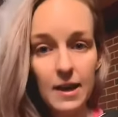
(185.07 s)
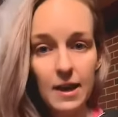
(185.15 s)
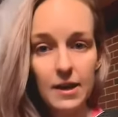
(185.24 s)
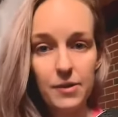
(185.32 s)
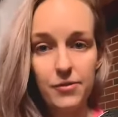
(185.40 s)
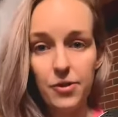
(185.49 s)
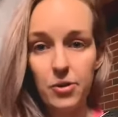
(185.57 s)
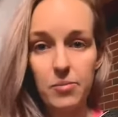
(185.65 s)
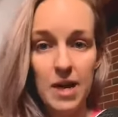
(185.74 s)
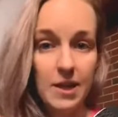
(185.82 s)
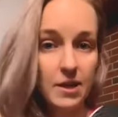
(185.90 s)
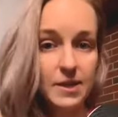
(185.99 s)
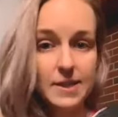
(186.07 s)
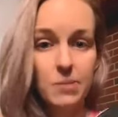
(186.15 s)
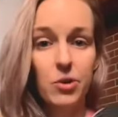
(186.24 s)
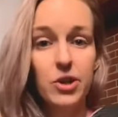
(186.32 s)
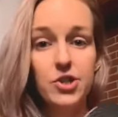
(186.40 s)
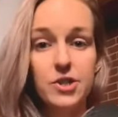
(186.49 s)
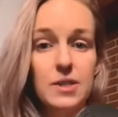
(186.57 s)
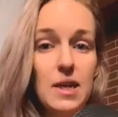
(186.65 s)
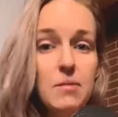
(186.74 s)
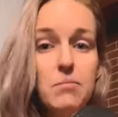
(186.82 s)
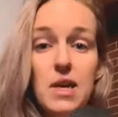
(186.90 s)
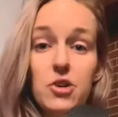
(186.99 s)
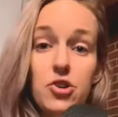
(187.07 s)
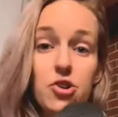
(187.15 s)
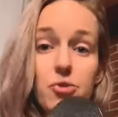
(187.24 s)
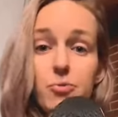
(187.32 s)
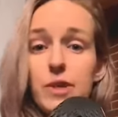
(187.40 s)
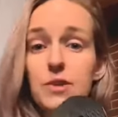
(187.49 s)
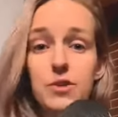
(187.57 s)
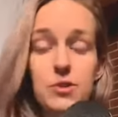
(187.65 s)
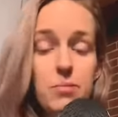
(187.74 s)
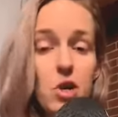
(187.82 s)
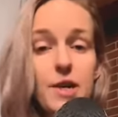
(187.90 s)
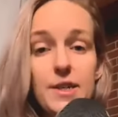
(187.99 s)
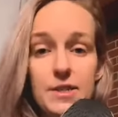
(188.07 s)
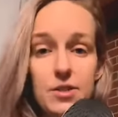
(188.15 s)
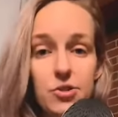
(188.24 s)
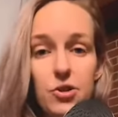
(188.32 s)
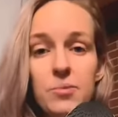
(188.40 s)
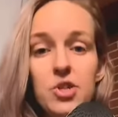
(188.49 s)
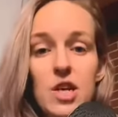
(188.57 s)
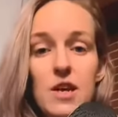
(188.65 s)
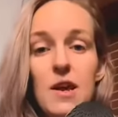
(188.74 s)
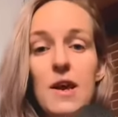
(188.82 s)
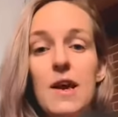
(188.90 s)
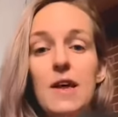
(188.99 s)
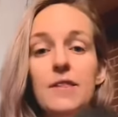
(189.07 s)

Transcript: If you're buying it somewhere, just like make sure read the product description.